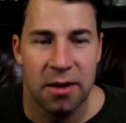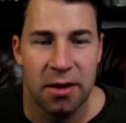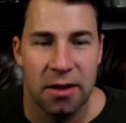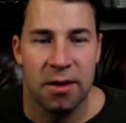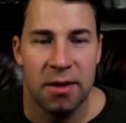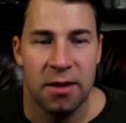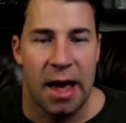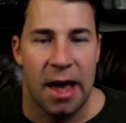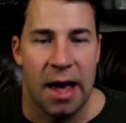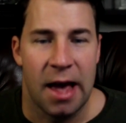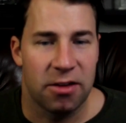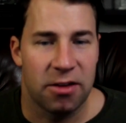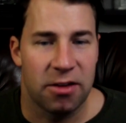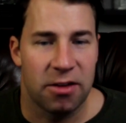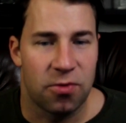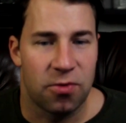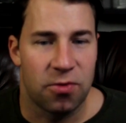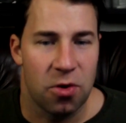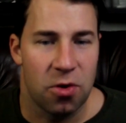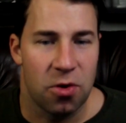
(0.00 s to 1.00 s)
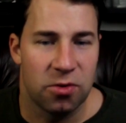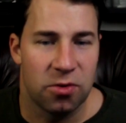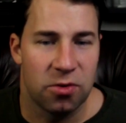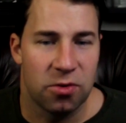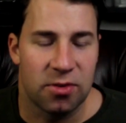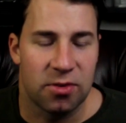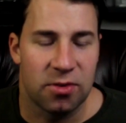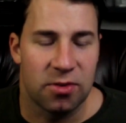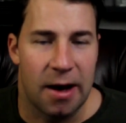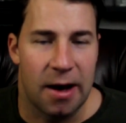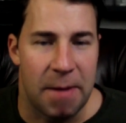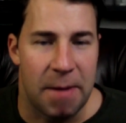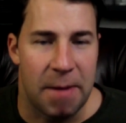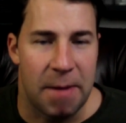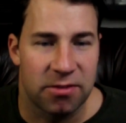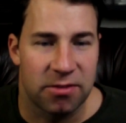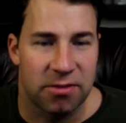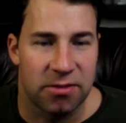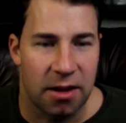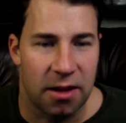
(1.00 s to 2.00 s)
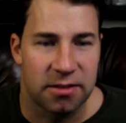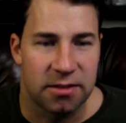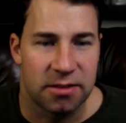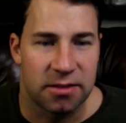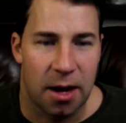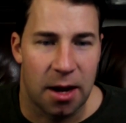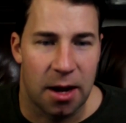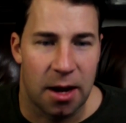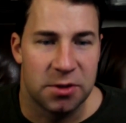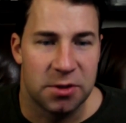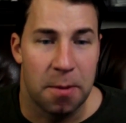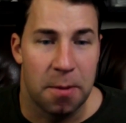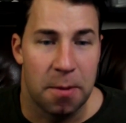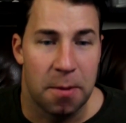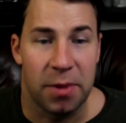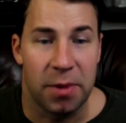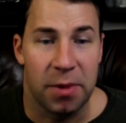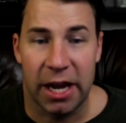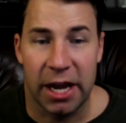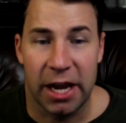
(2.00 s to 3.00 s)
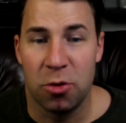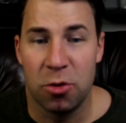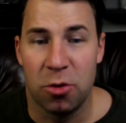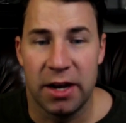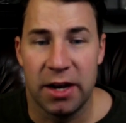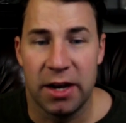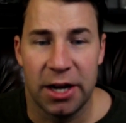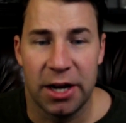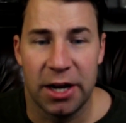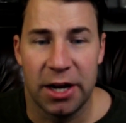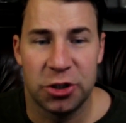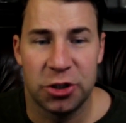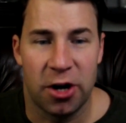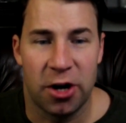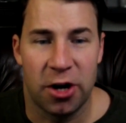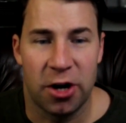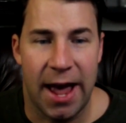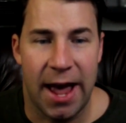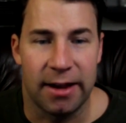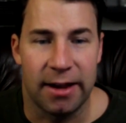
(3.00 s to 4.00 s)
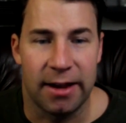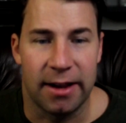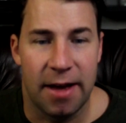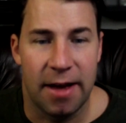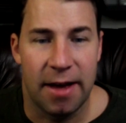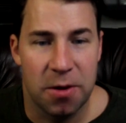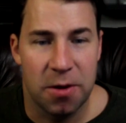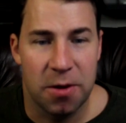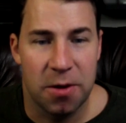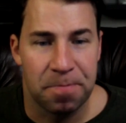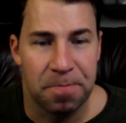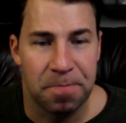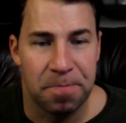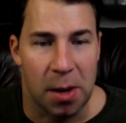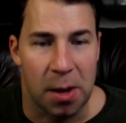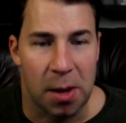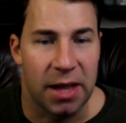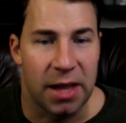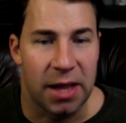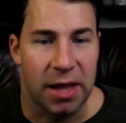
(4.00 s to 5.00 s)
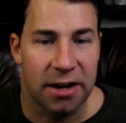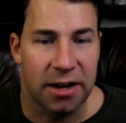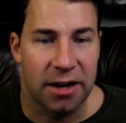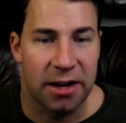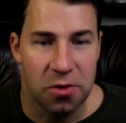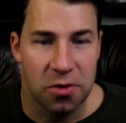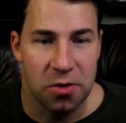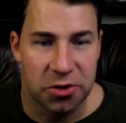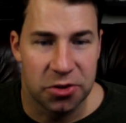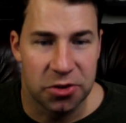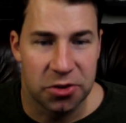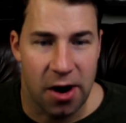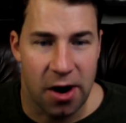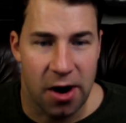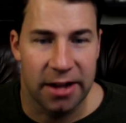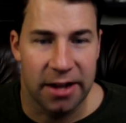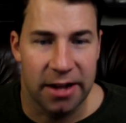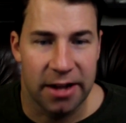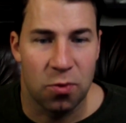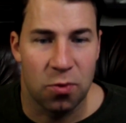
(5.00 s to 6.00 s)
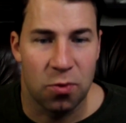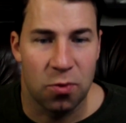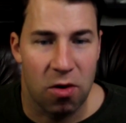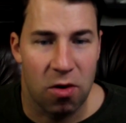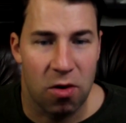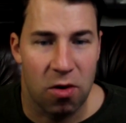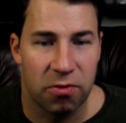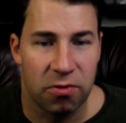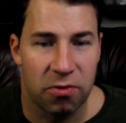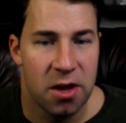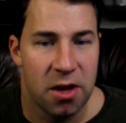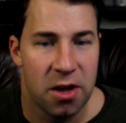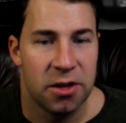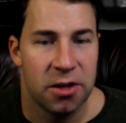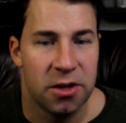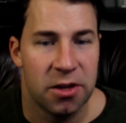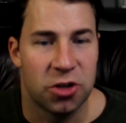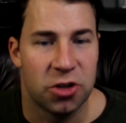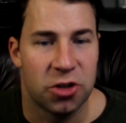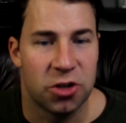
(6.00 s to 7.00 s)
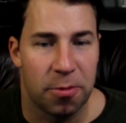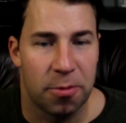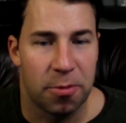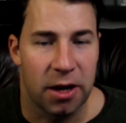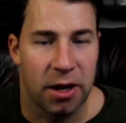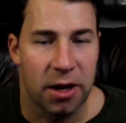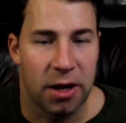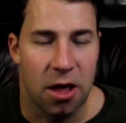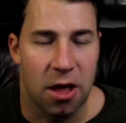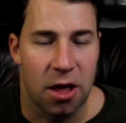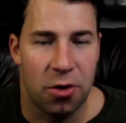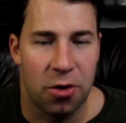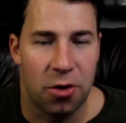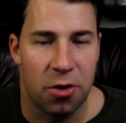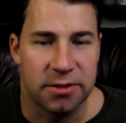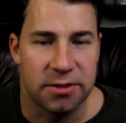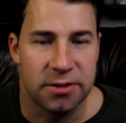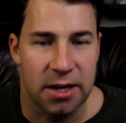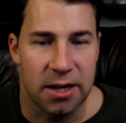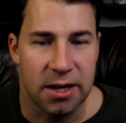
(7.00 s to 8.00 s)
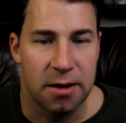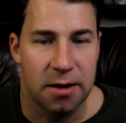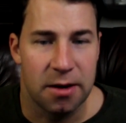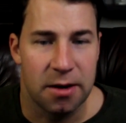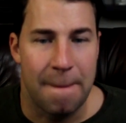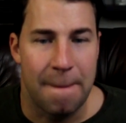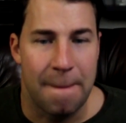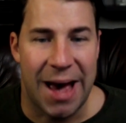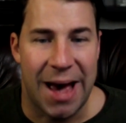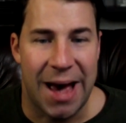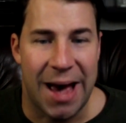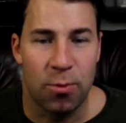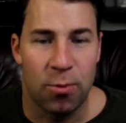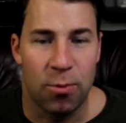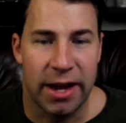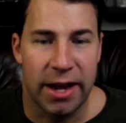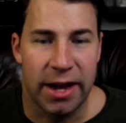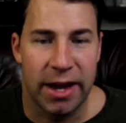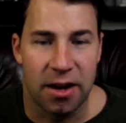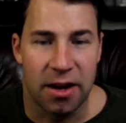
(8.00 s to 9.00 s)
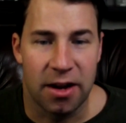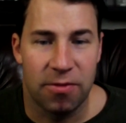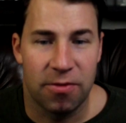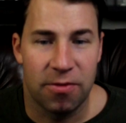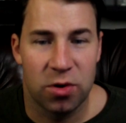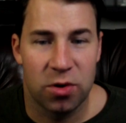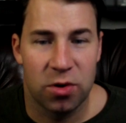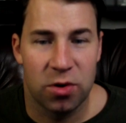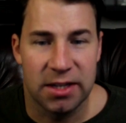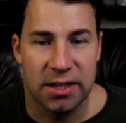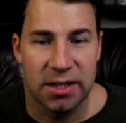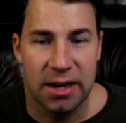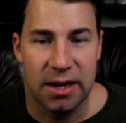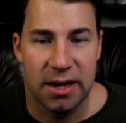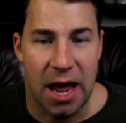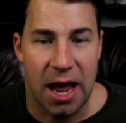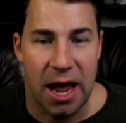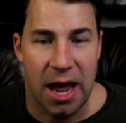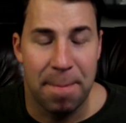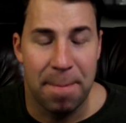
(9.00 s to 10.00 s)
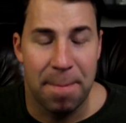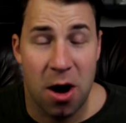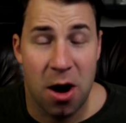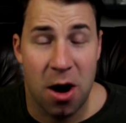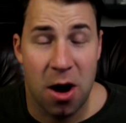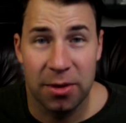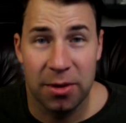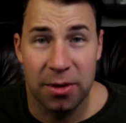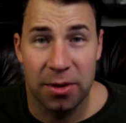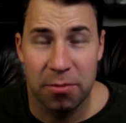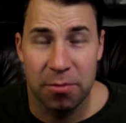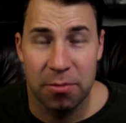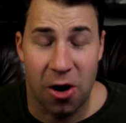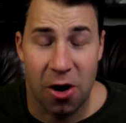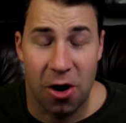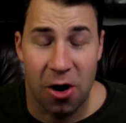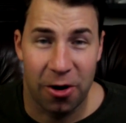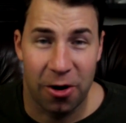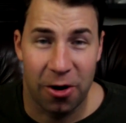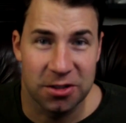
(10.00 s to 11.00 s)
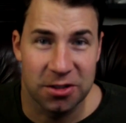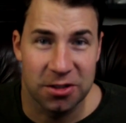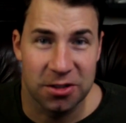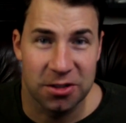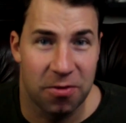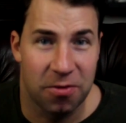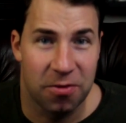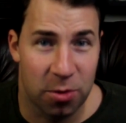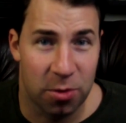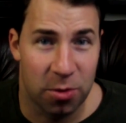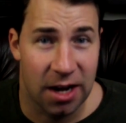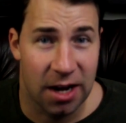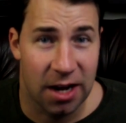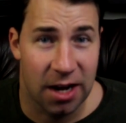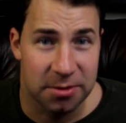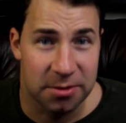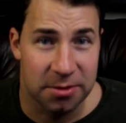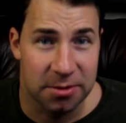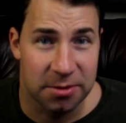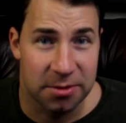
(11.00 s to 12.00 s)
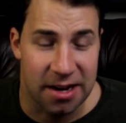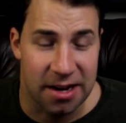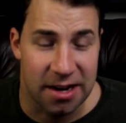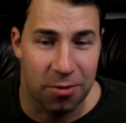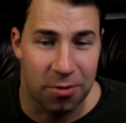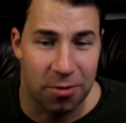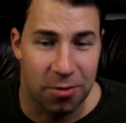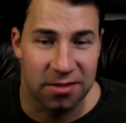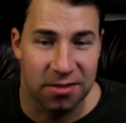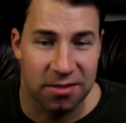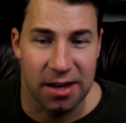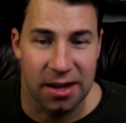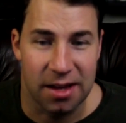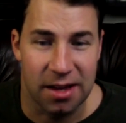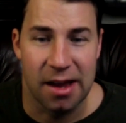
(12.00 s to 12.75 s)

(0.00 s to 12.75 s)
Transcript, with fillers: As for those um, outside of the top 10, Black Kabuki Dasher at 11, Black Dozer at 12, Dark Buggy at 13, Badwagon at 14, and Pumpkin Cart, a former top 10 here recently,